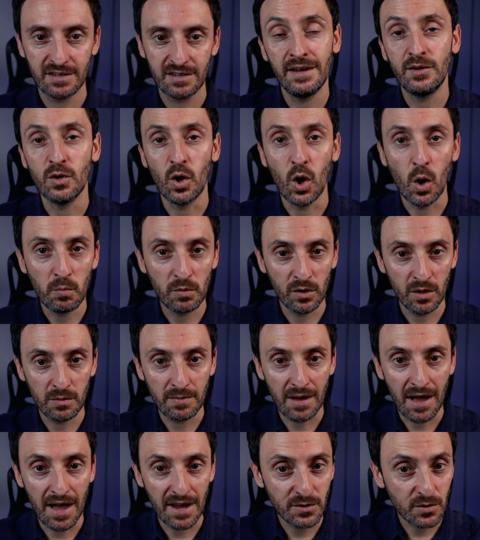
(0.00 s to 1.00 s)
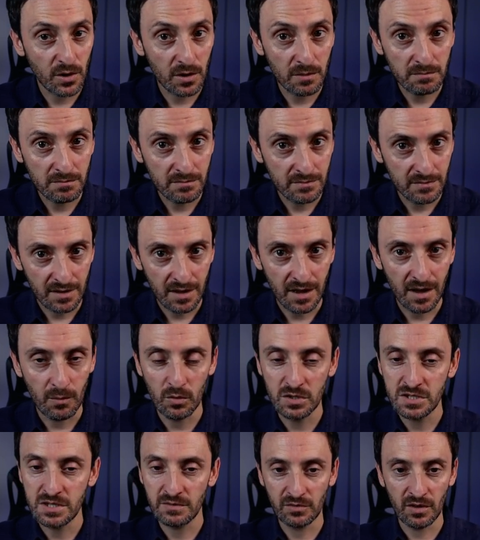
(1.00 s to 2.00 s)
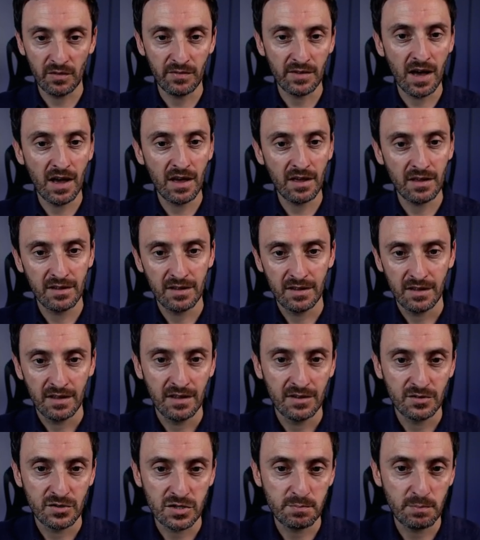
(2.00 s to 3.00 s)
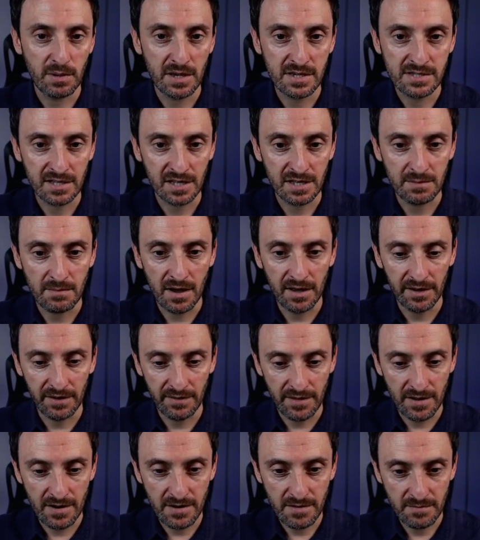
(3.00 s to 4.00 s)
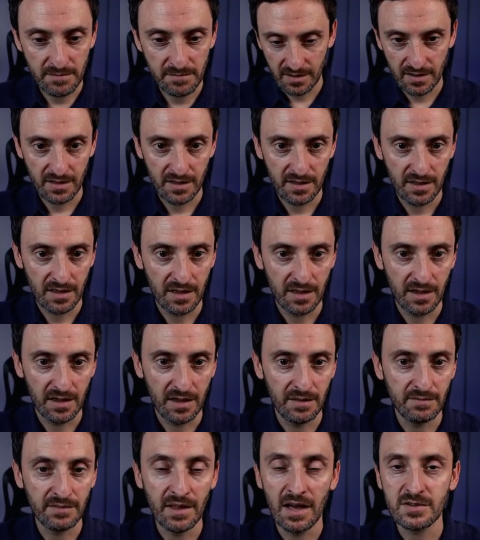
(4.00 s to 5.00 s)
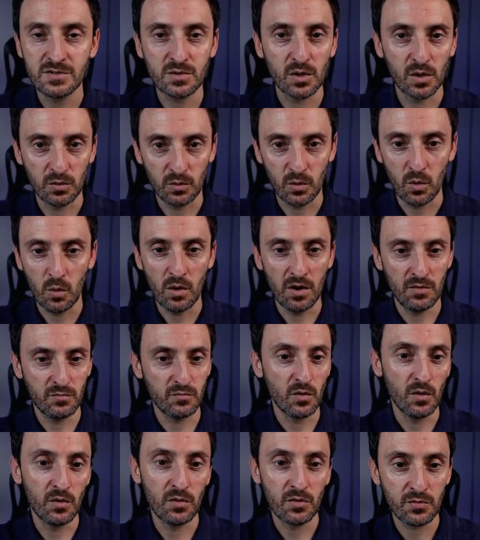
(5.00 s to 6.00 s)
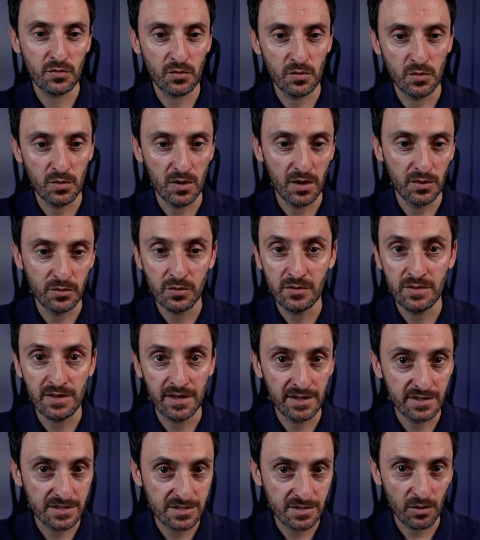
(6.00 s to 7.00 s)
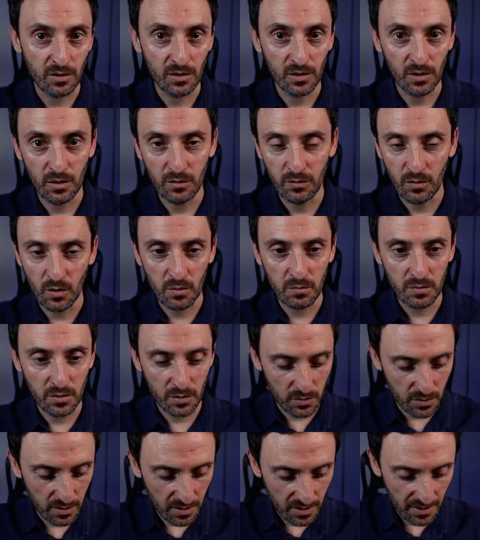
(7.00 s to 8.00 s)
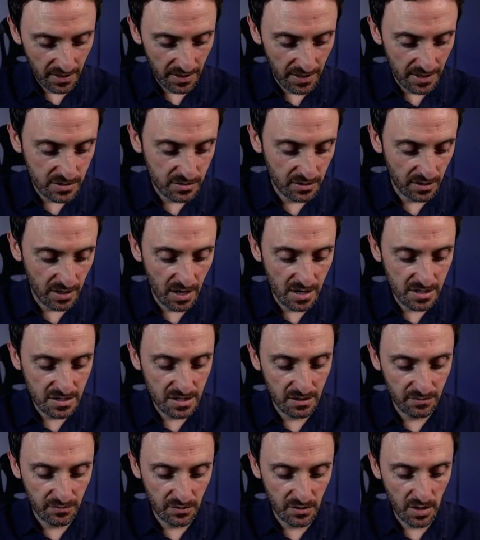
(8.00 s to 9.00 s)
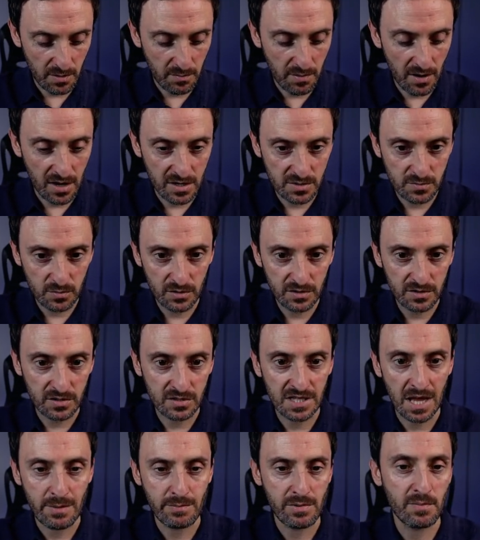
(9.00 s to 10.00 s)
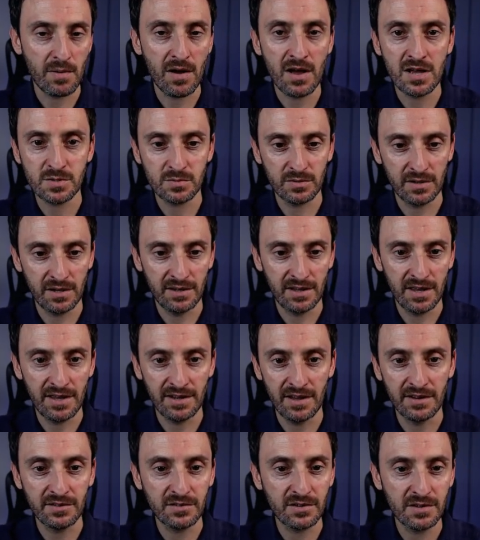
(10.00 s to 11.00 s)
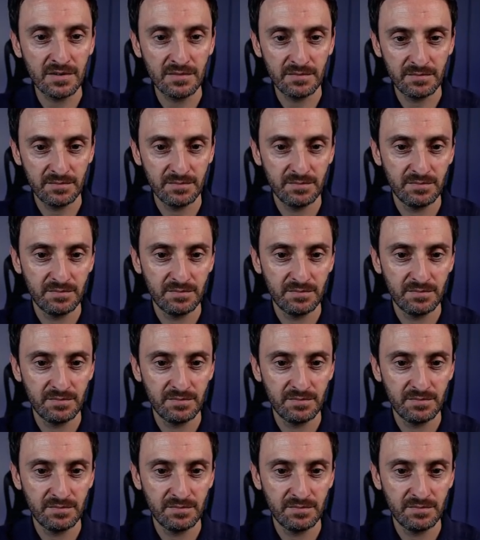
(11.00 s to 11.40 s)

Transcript: You need to open up iTerm. Once you've done that, just paste the command in there. Now it's going to go and run through and do the install of Homebrew. It is going to ask you for your password. Just type your password in and hit enter.